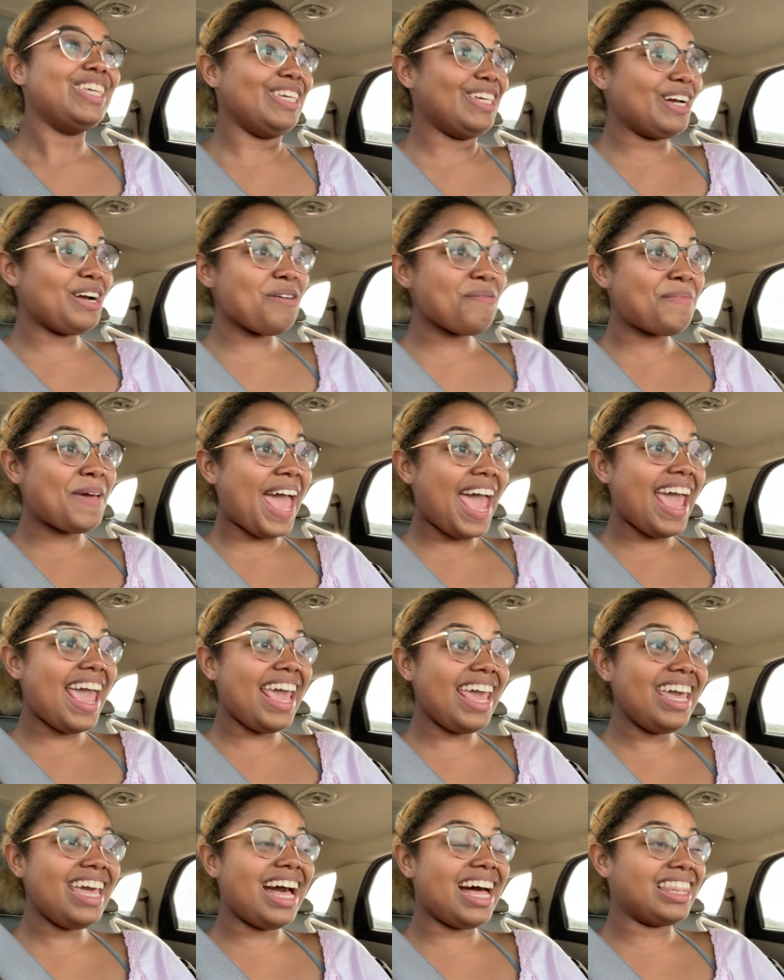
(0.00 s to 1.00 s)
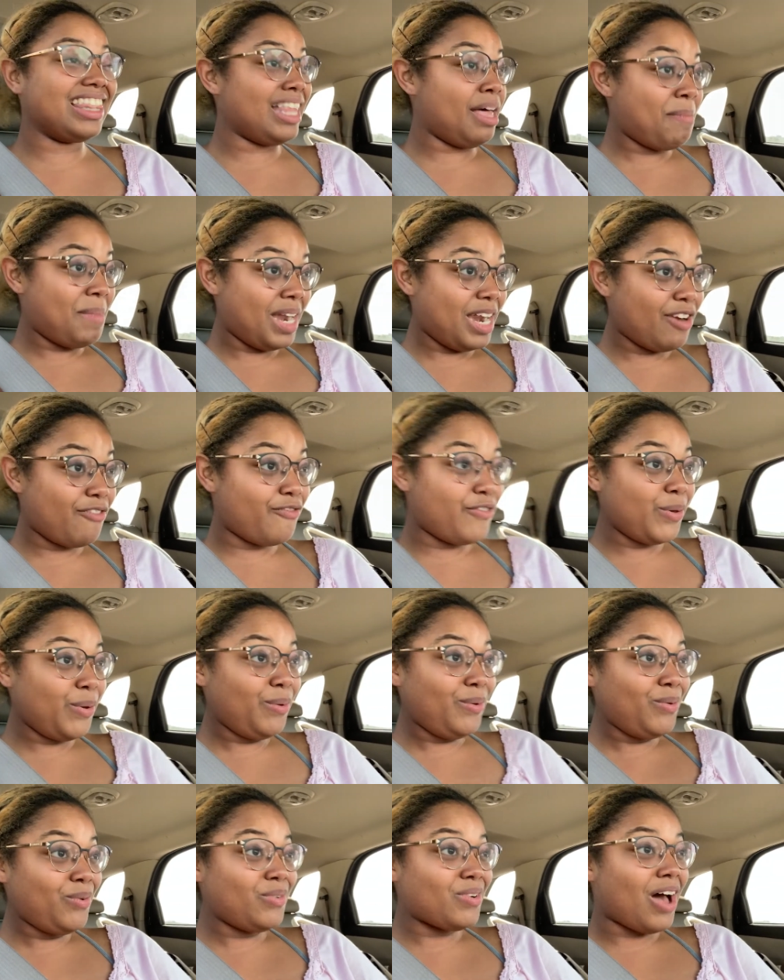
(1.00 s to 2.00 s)
You're paying unlimited
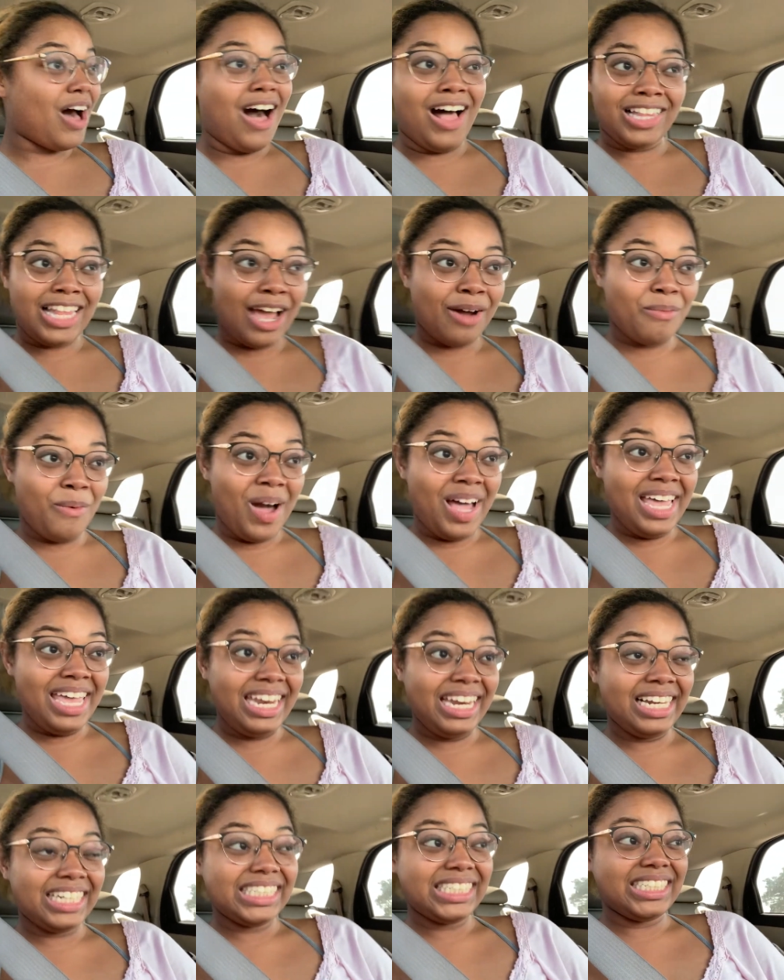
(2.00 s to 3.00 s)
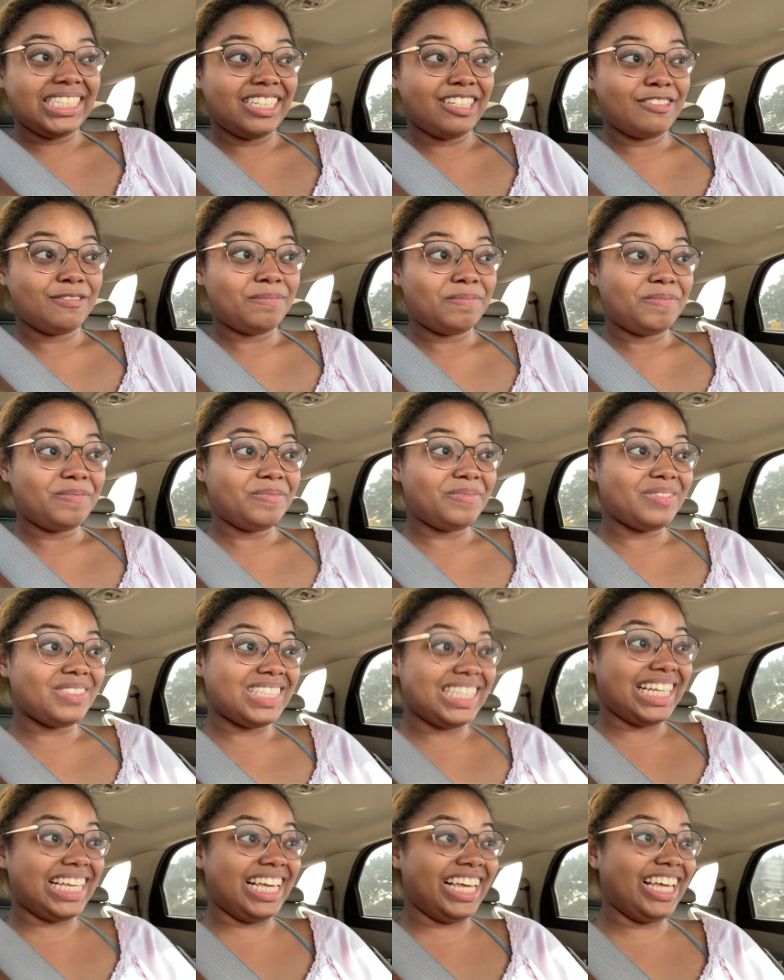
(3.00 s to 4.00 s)
food? All I want? All I can
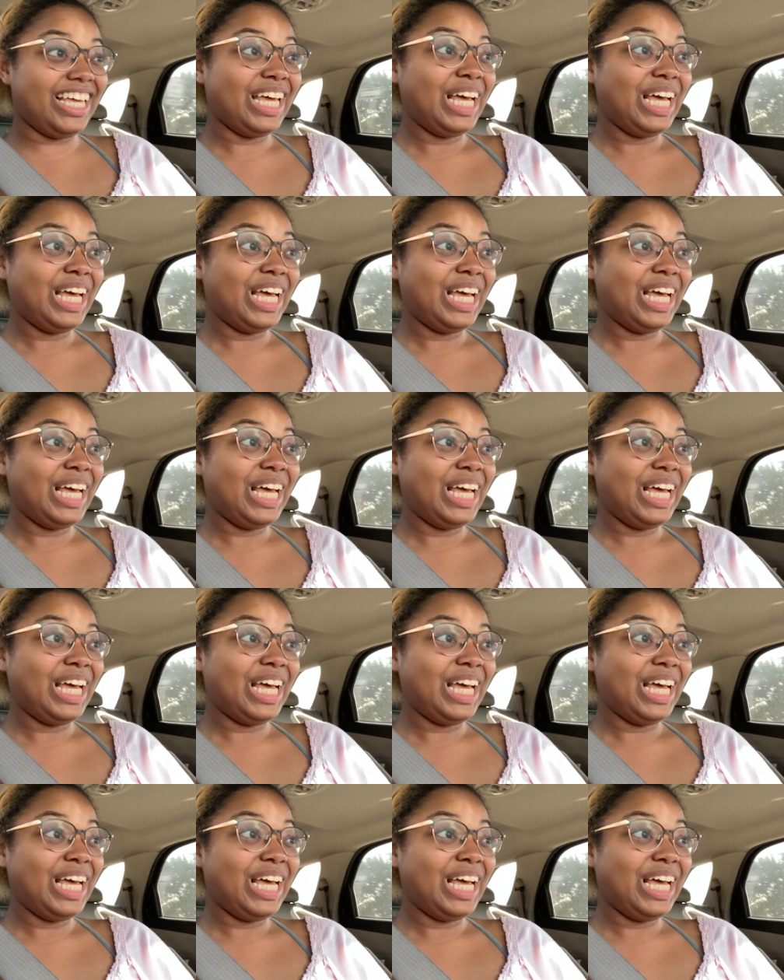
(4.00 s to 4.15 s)
eat?